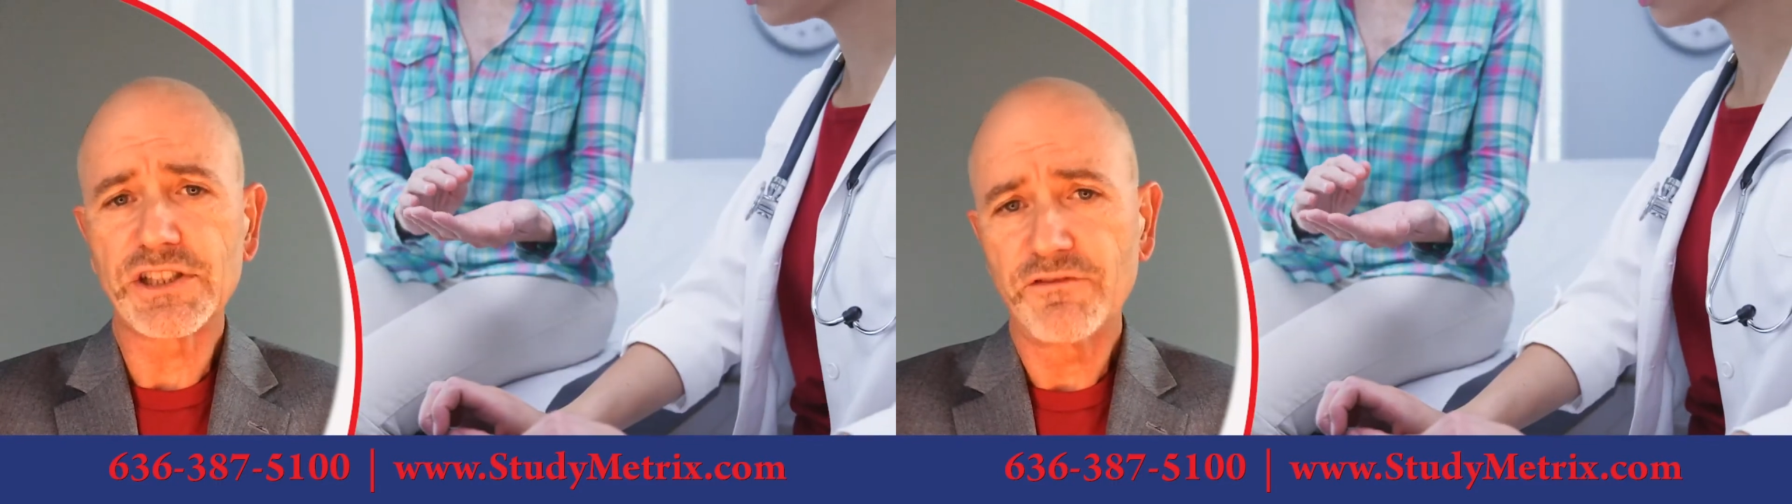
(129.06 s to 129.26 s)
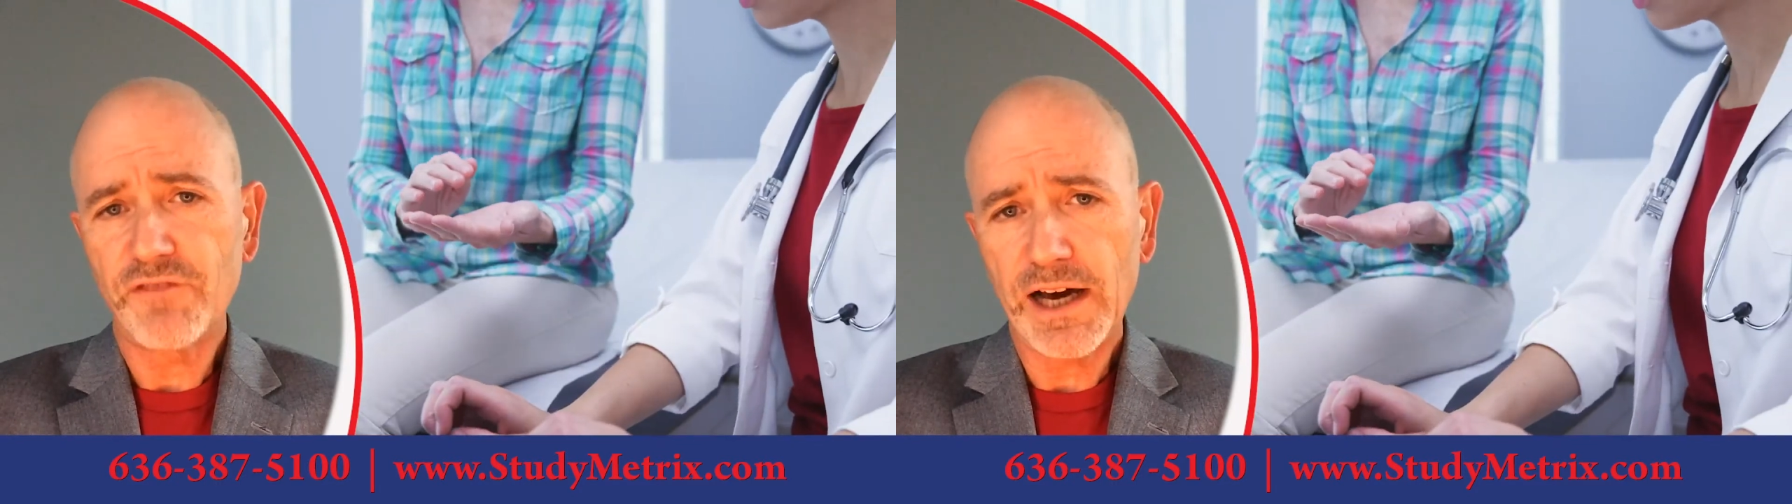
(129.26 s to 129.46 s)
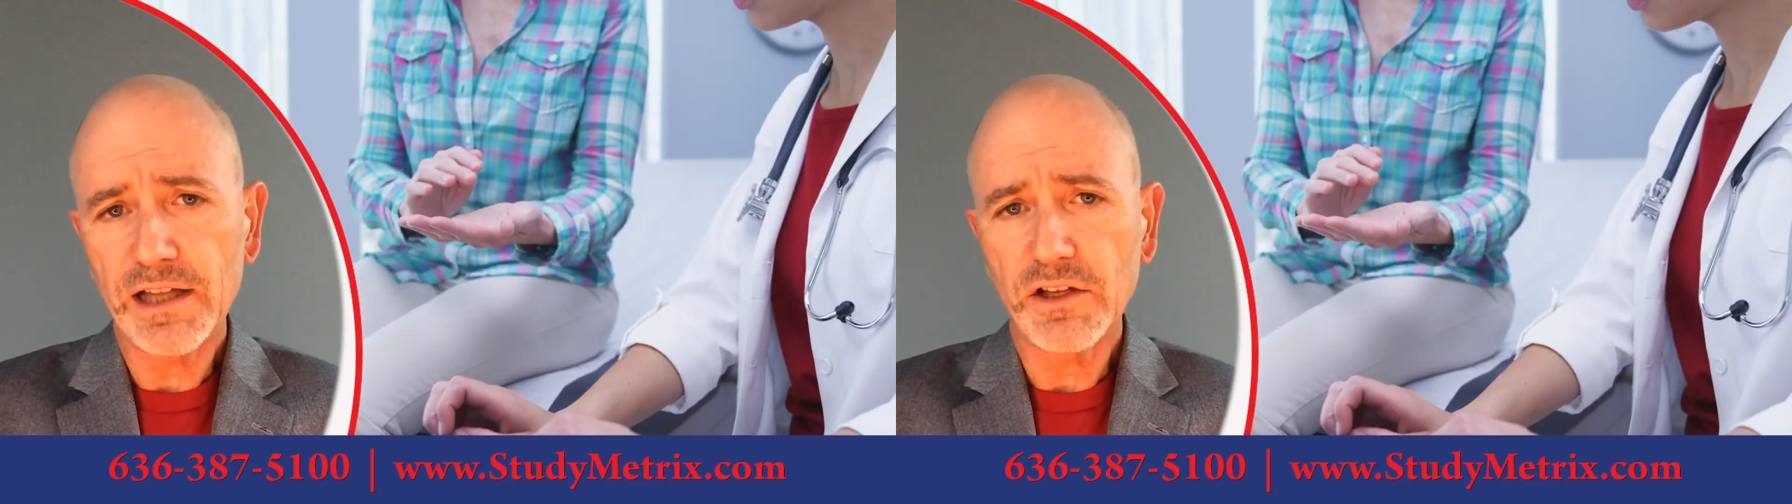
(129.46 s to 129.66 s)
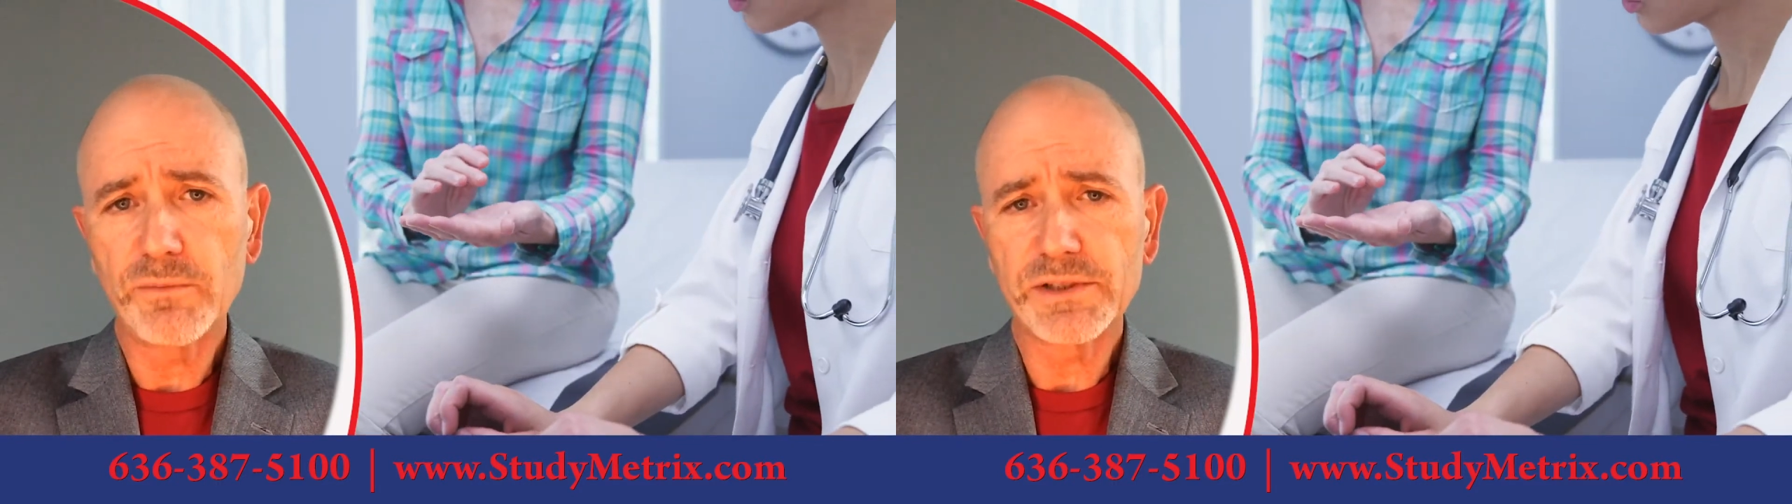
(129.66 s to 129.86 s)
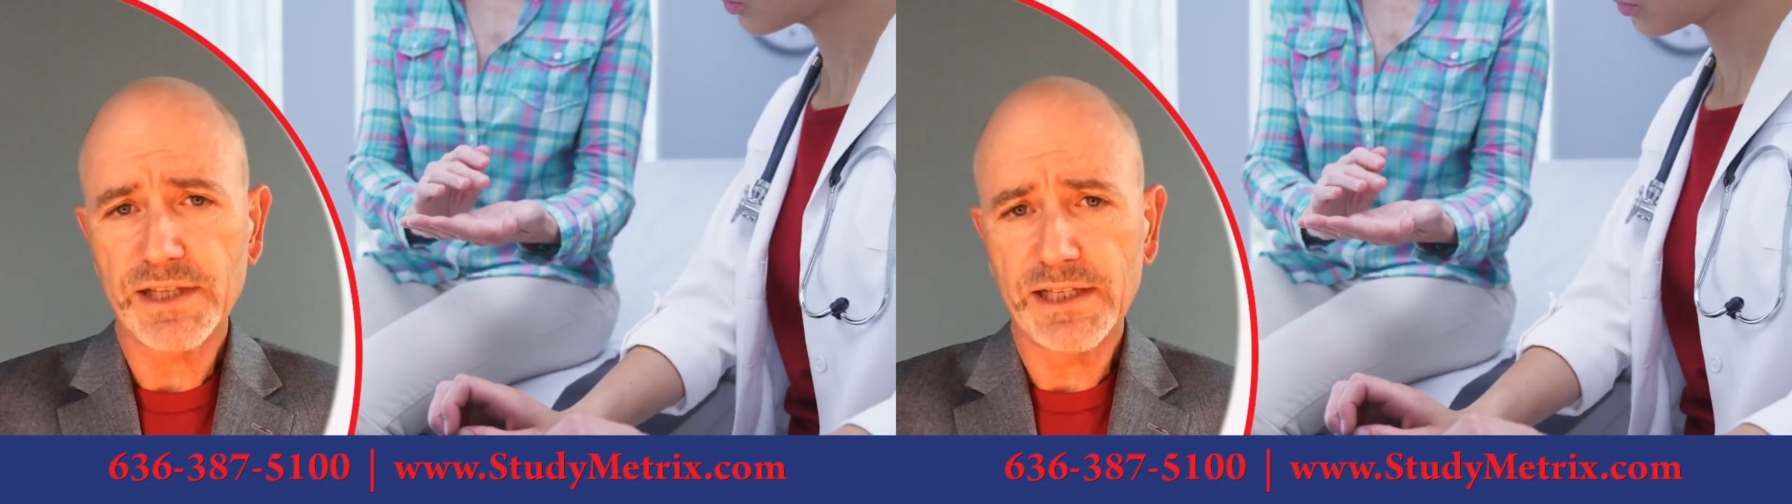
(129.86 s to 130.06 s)
can follow
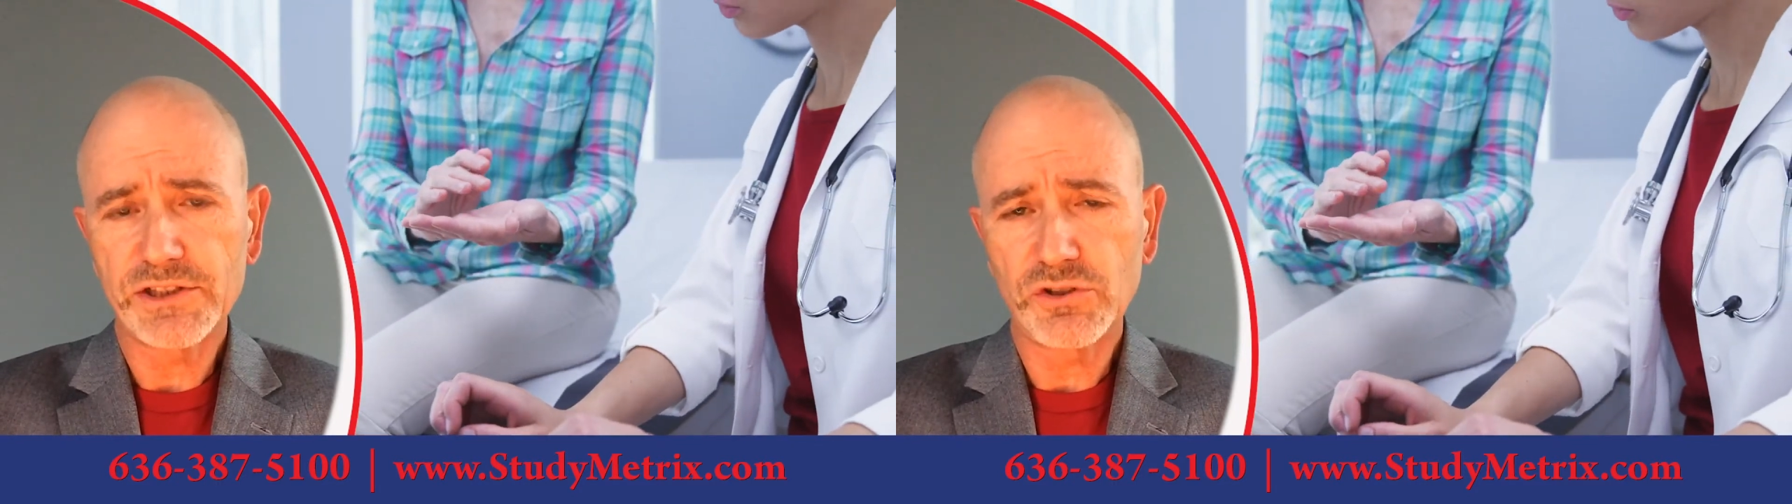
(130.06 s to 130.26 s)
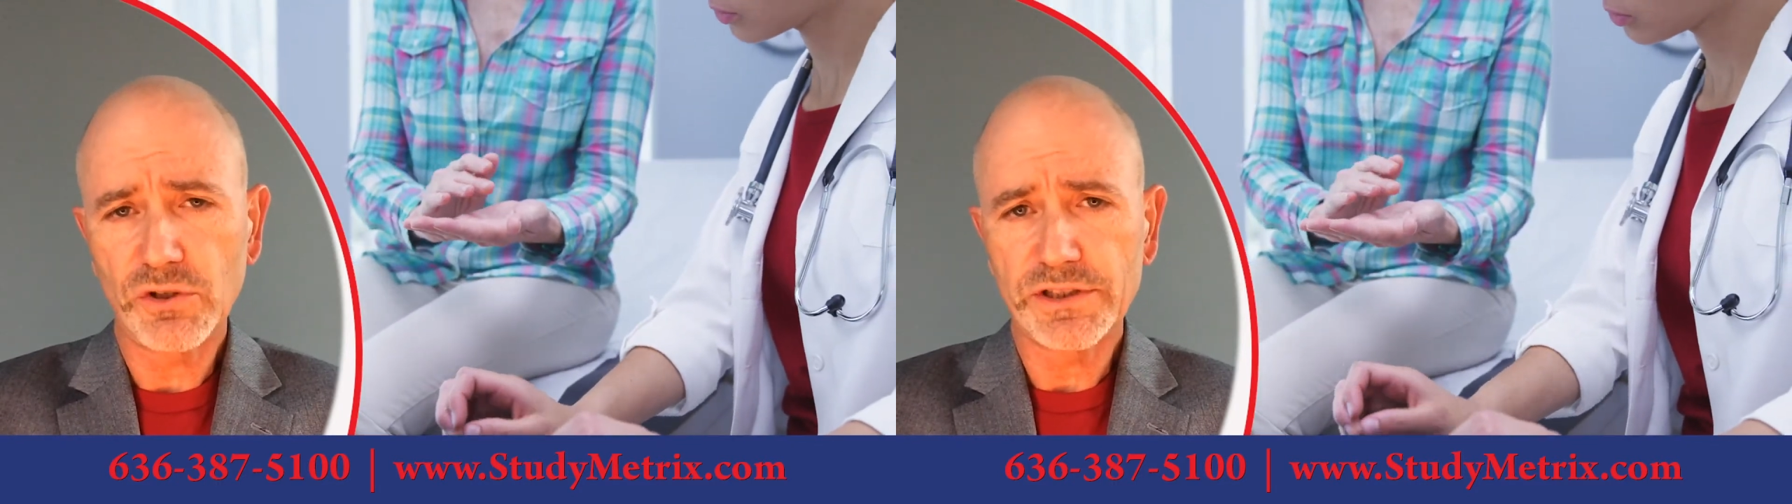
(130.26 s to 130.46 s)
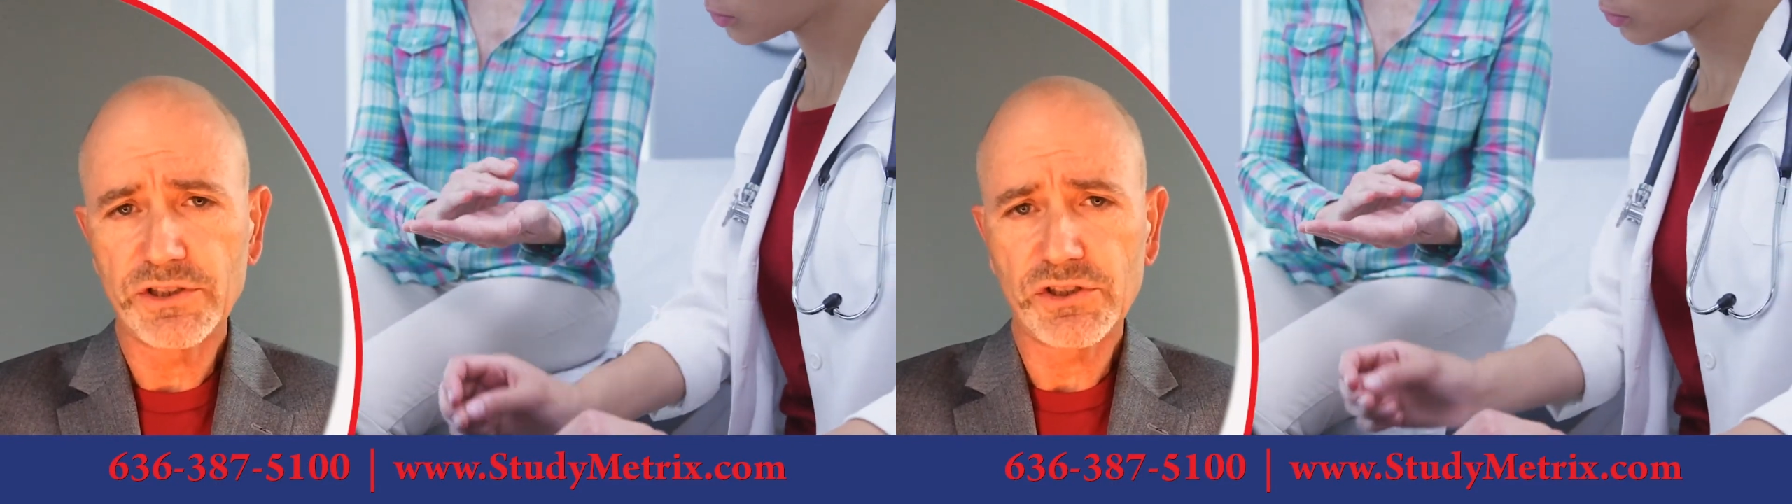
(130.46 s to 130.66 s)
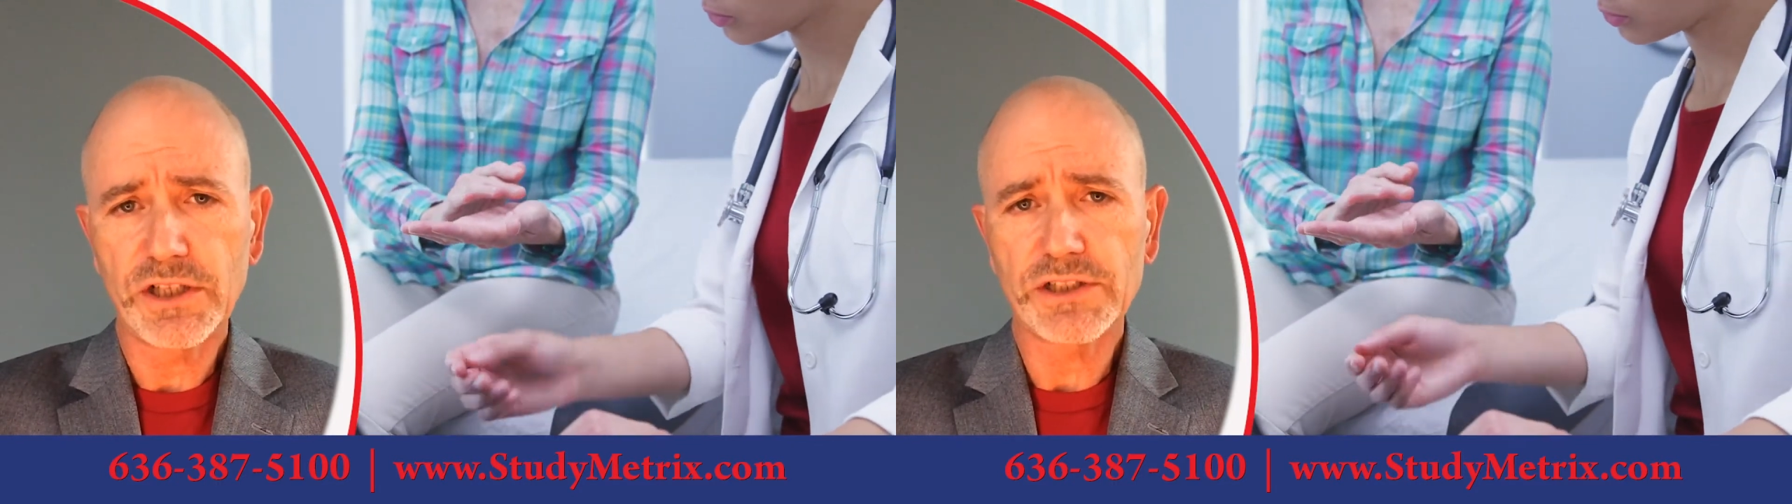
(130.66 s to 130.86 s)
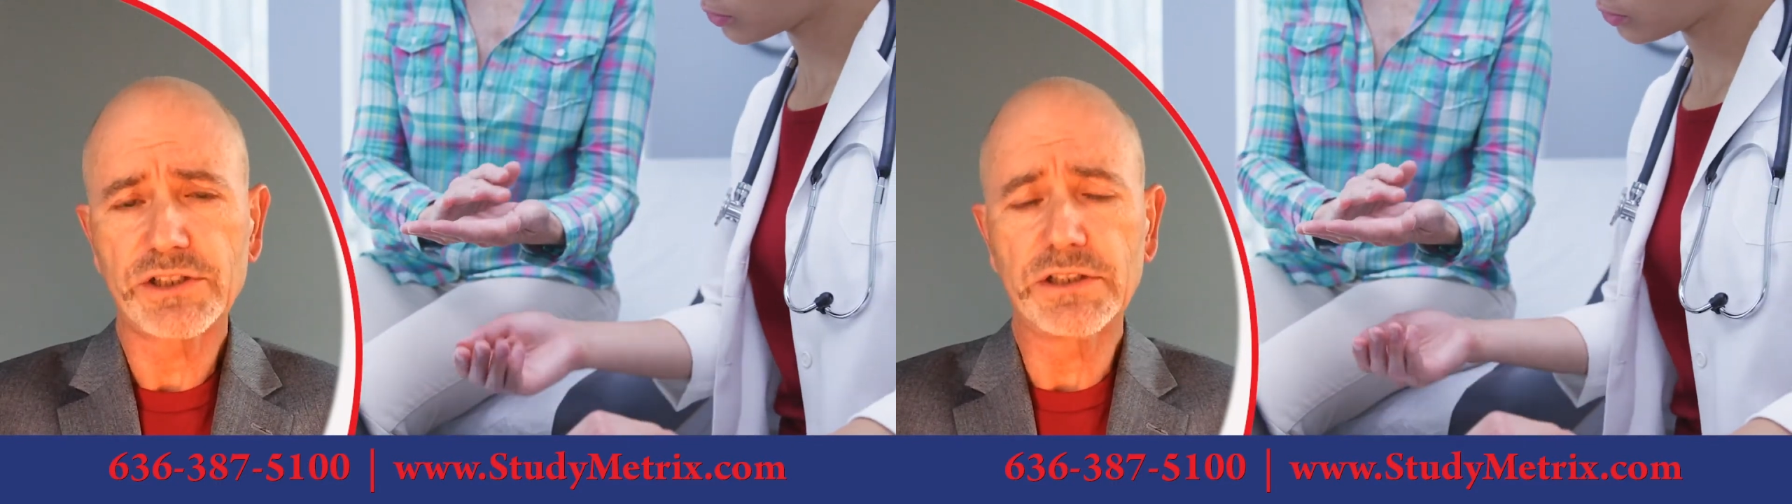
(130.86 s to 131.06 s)
besides joint
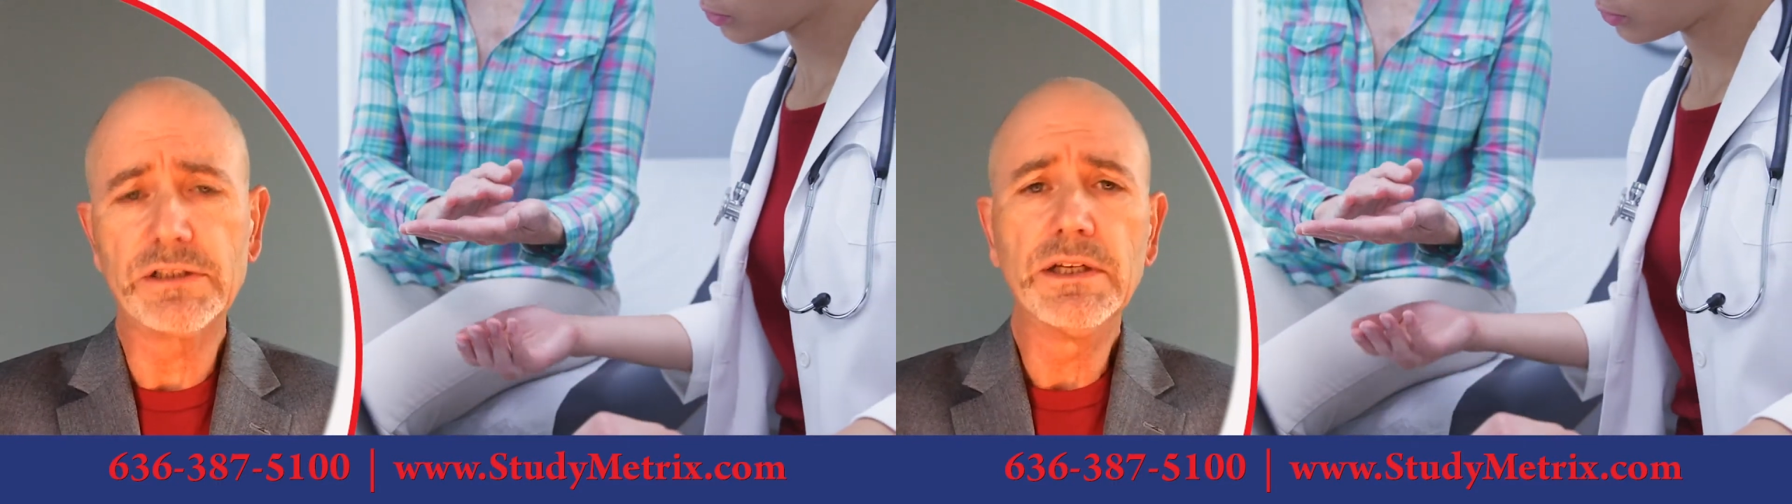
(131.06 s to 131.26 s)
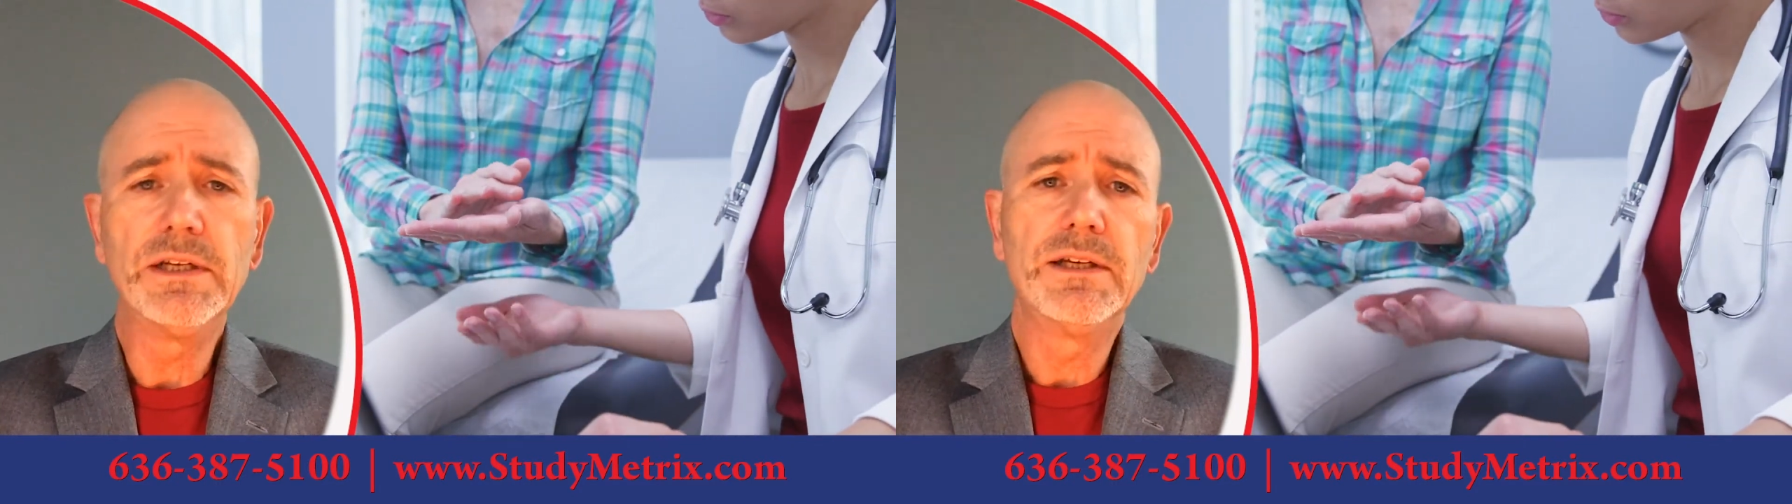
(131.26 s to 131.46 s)
destruction